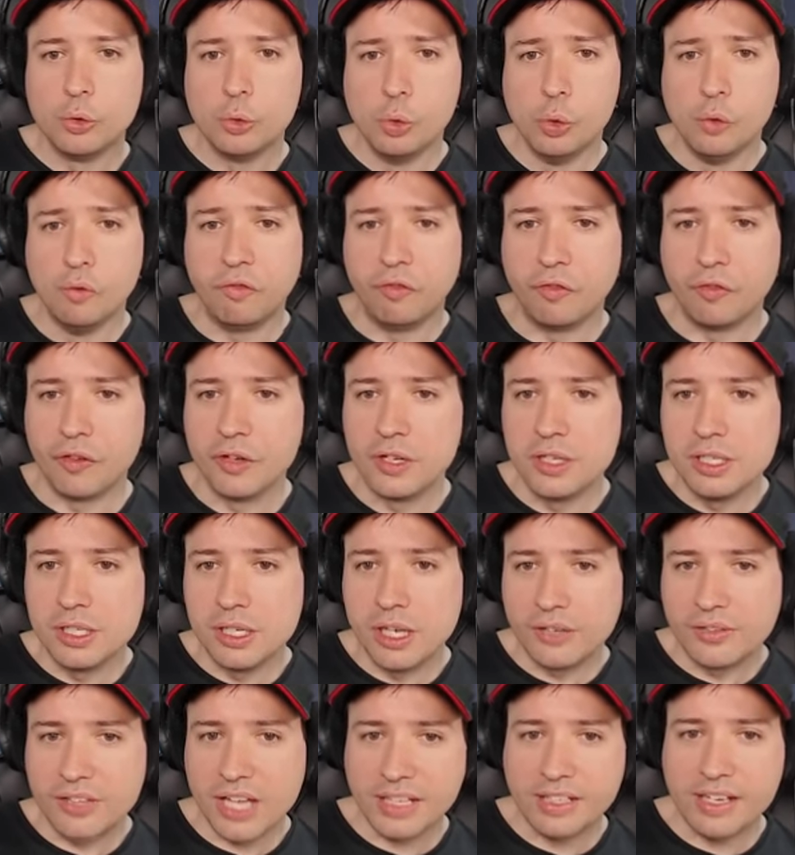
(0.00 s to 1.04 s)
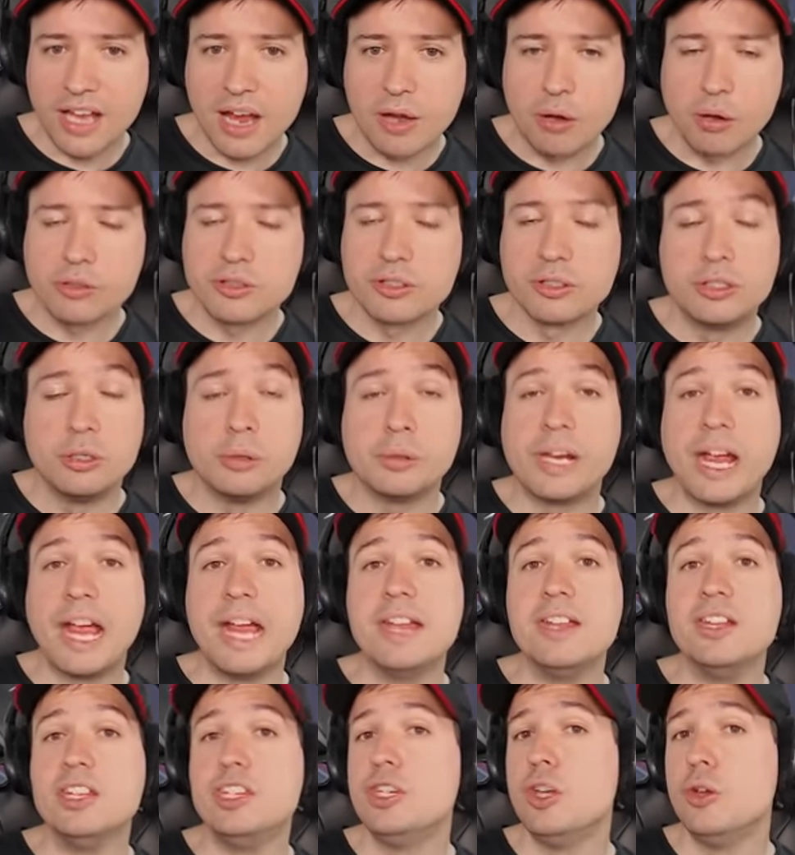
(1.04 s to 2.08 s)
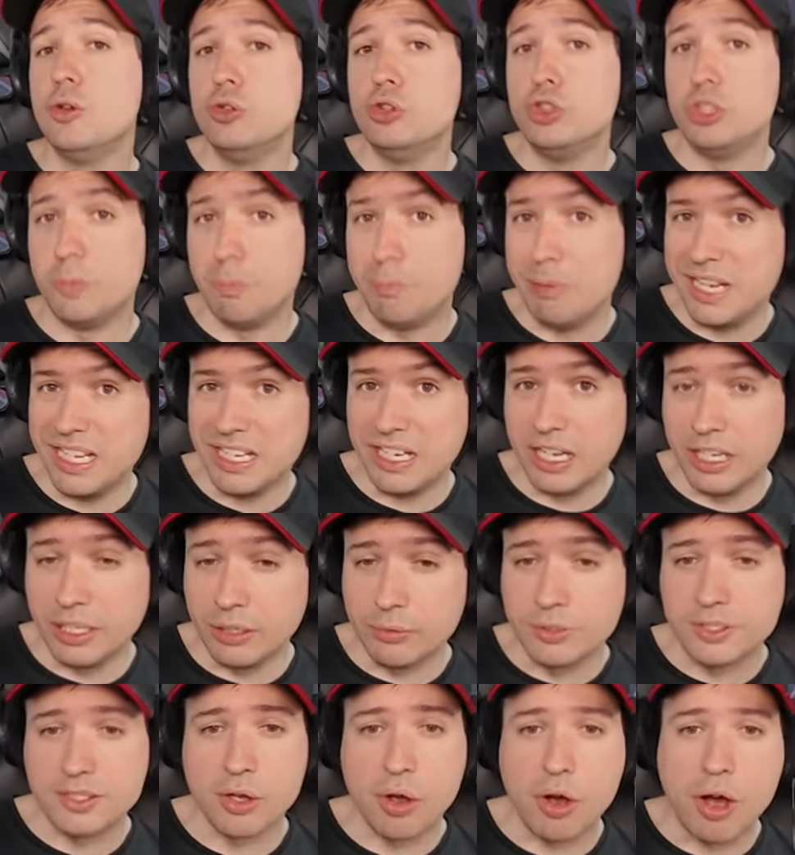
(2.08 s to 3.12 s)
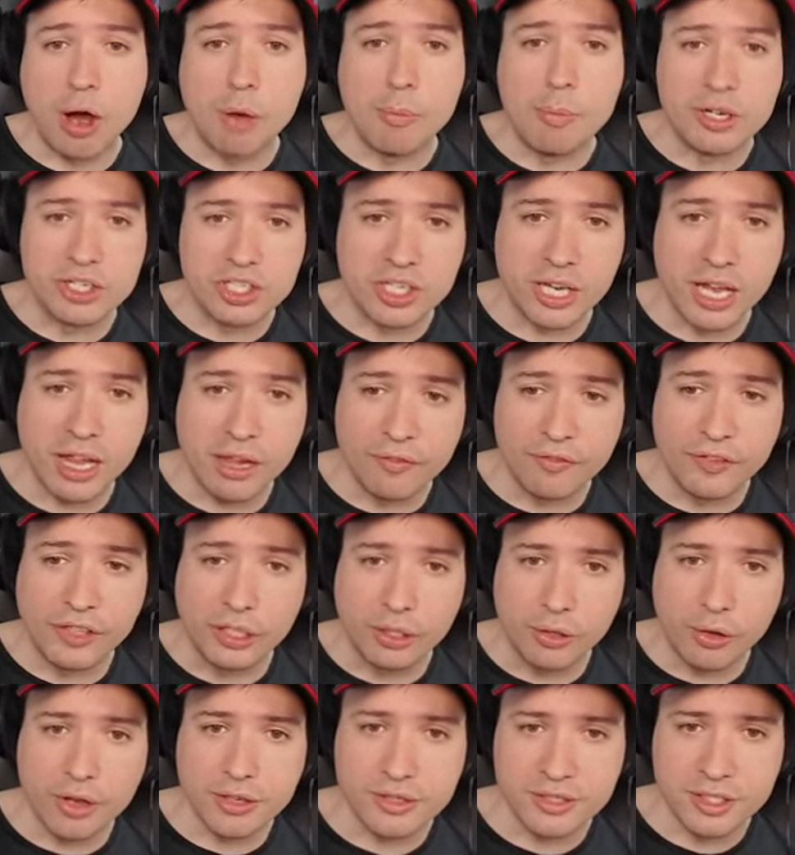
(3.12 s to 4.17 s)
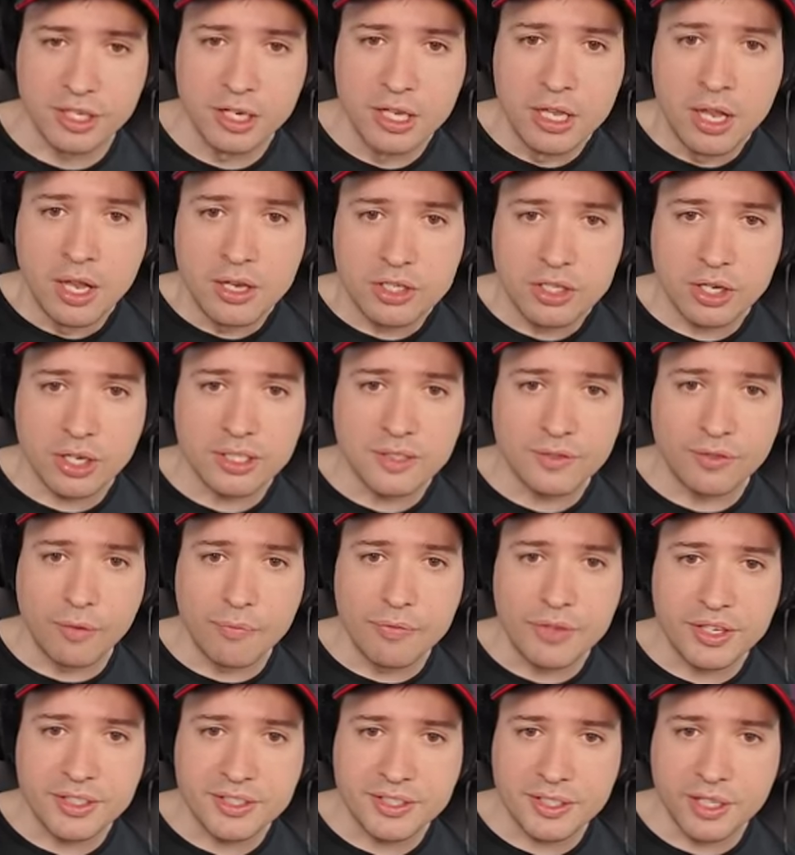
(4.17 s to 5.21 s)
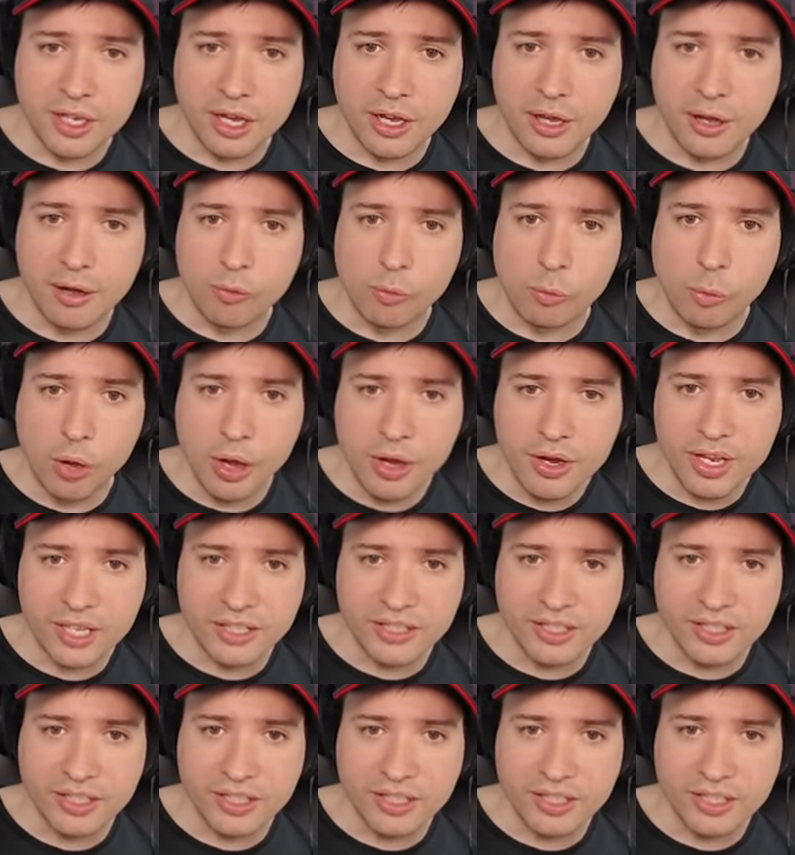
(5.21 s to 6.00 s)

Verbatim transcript: Oof. That guy also took a huge beating. You saw how much health he lost just from this uh, one